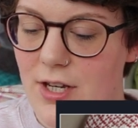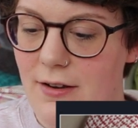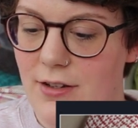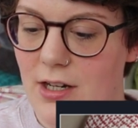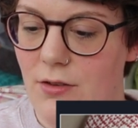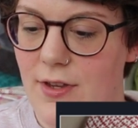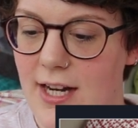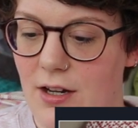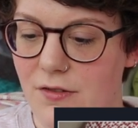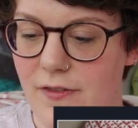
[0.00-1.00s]
So every now and
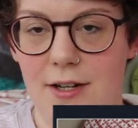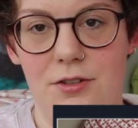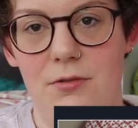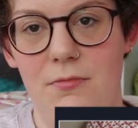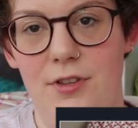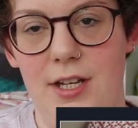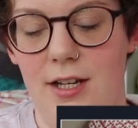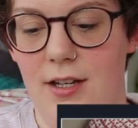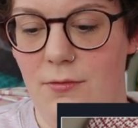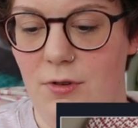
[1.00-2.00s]
then I'll find
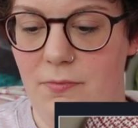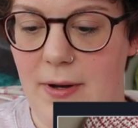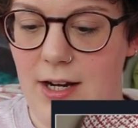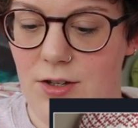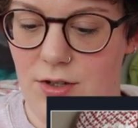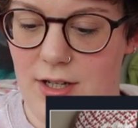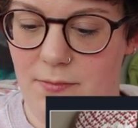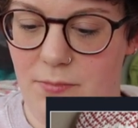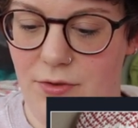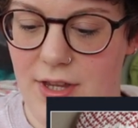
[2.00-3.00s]
something with bikes on
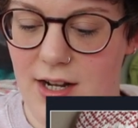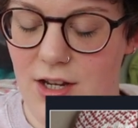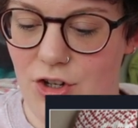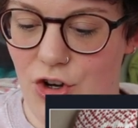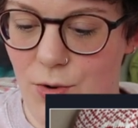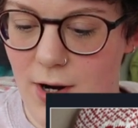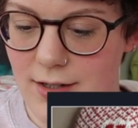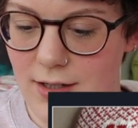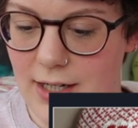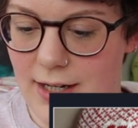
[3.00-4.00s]
it, but then it's
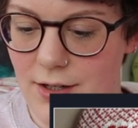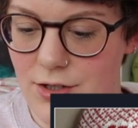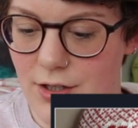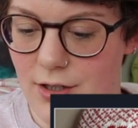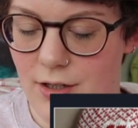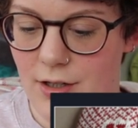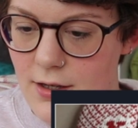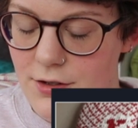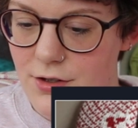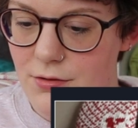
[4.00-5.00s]
always intarsia.
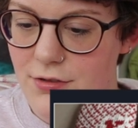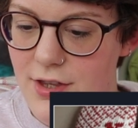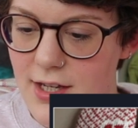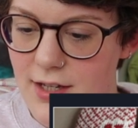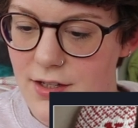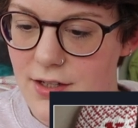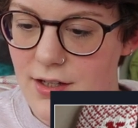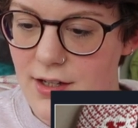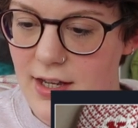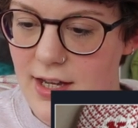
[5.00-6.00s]
So
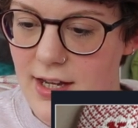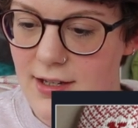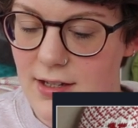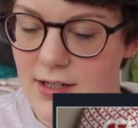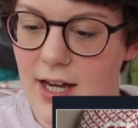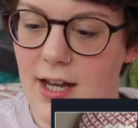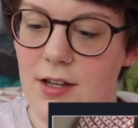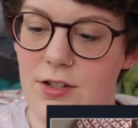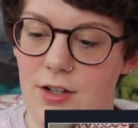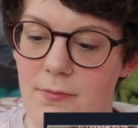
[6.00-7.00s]
this is
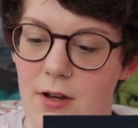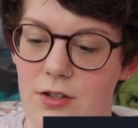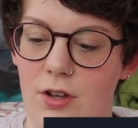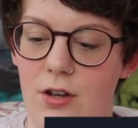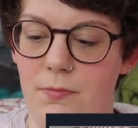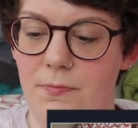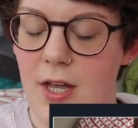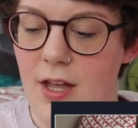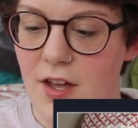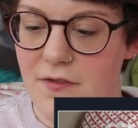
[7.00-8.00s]
intarsia, but it's not a
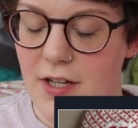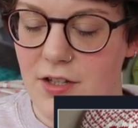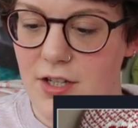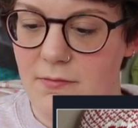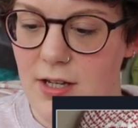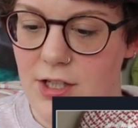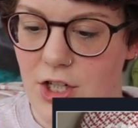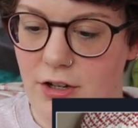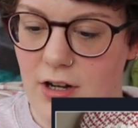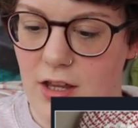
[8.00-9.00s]
fancy
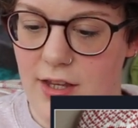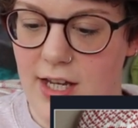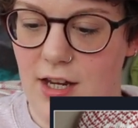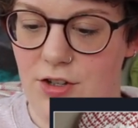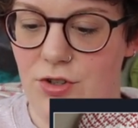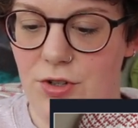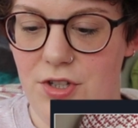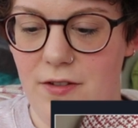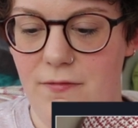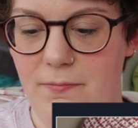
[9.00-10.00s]
mitten or anything. It's
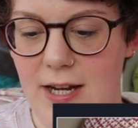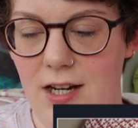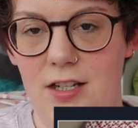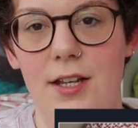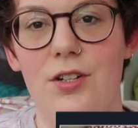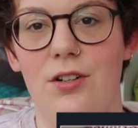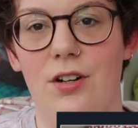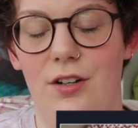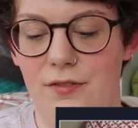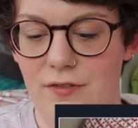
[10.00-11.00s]
just a bike disc
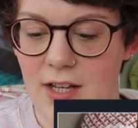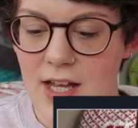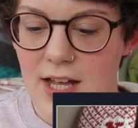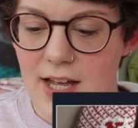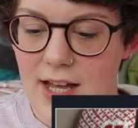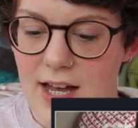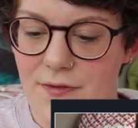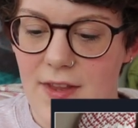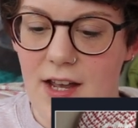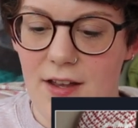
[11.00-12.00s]
cloth.
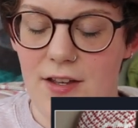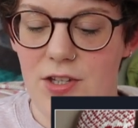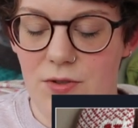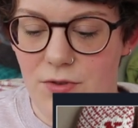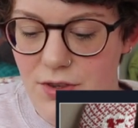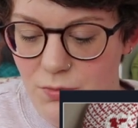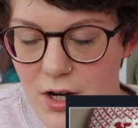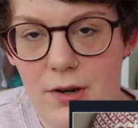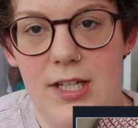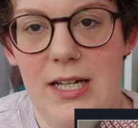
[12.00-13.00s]
And that is
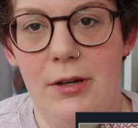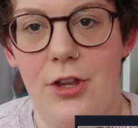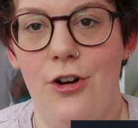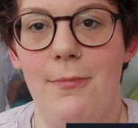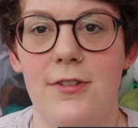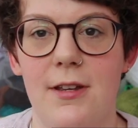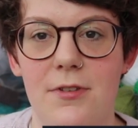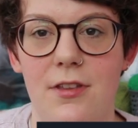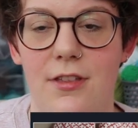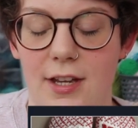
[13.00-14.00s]
what I was saying about the Homer Simpson